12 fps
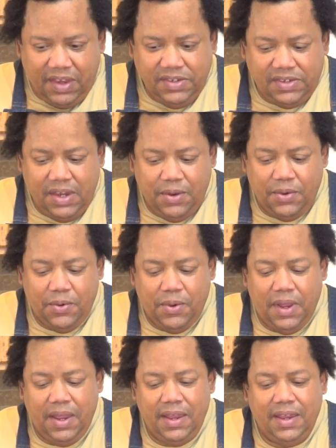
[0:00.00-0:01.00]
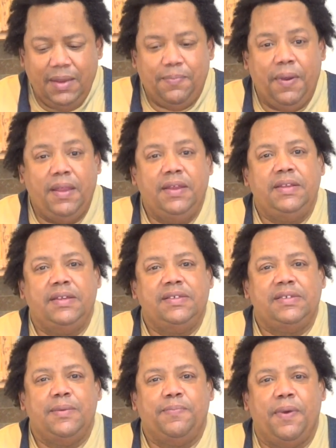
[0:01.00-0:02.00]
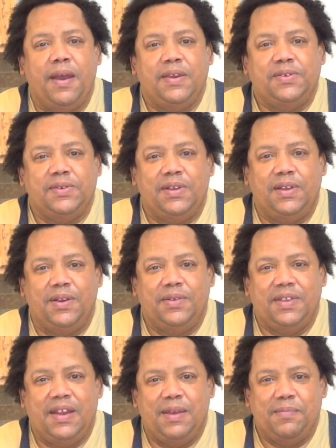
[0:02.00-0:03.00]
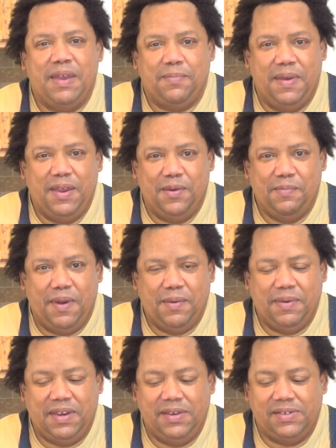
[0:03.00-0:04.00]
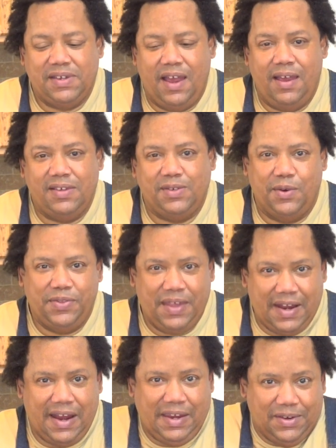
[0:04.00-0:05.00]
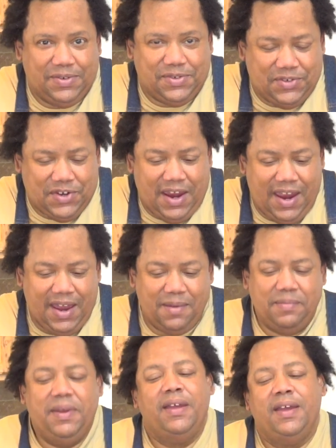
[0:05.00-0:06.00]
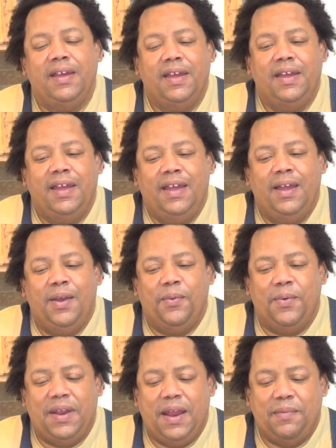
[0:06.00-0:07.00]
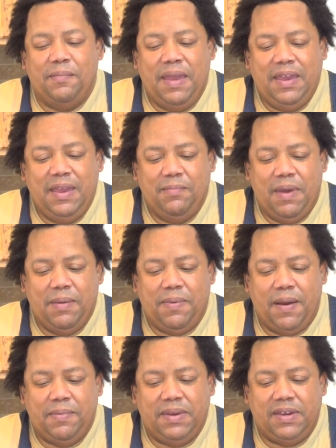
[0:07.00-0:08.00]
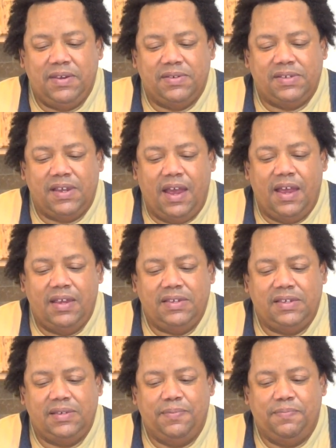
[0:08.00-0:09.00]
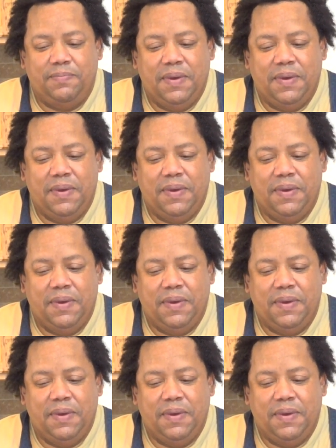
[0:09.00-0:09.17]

So it probably didn't surprise you to learn that I make my own barbecue sauce, or that I use jam when I'm making my barbecue sauce.